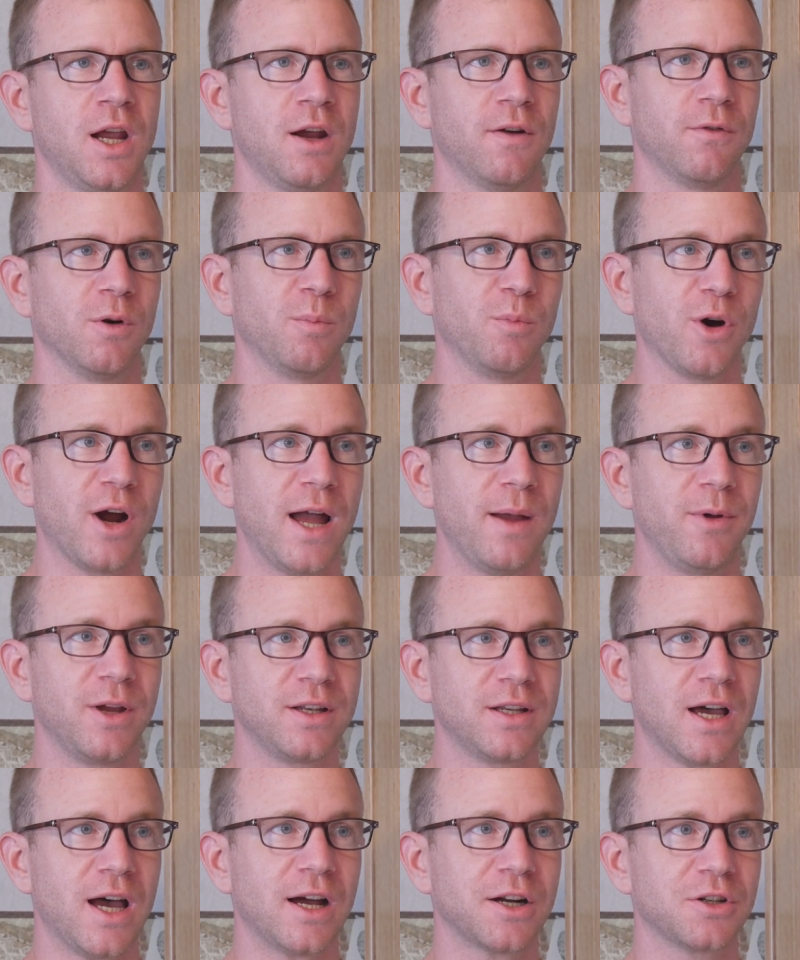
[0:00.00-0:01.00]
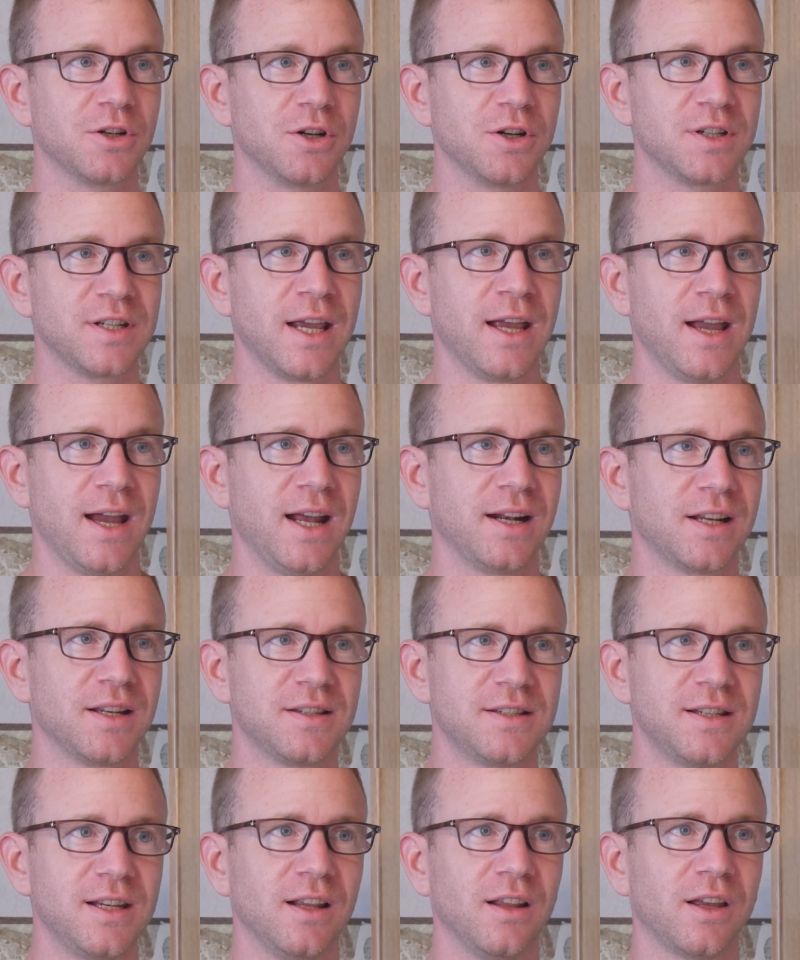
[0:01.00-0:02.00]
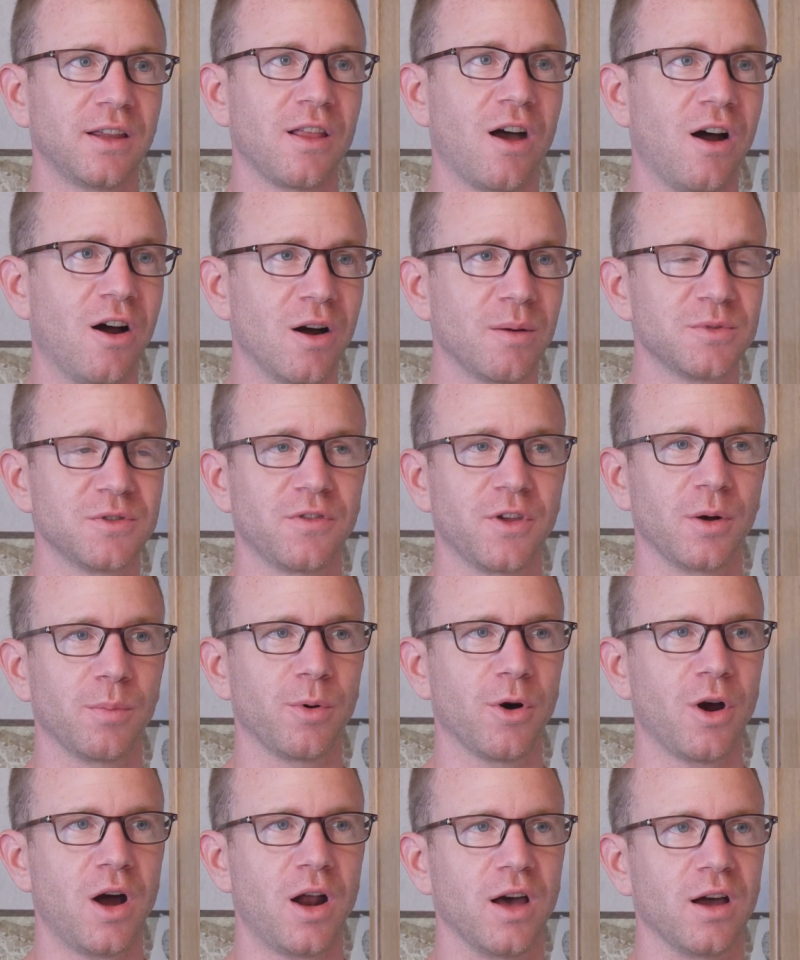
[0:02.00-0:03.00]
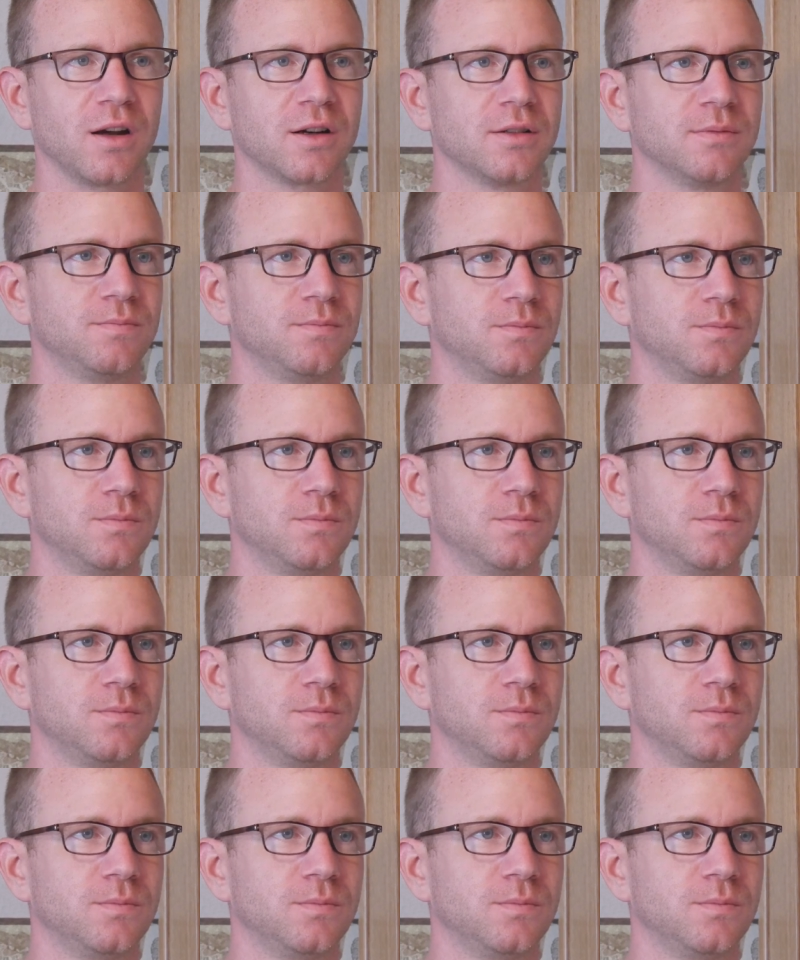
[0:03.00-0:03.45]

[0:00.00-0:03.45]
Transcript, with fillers: for bribing doctors and concealing the harms of their product.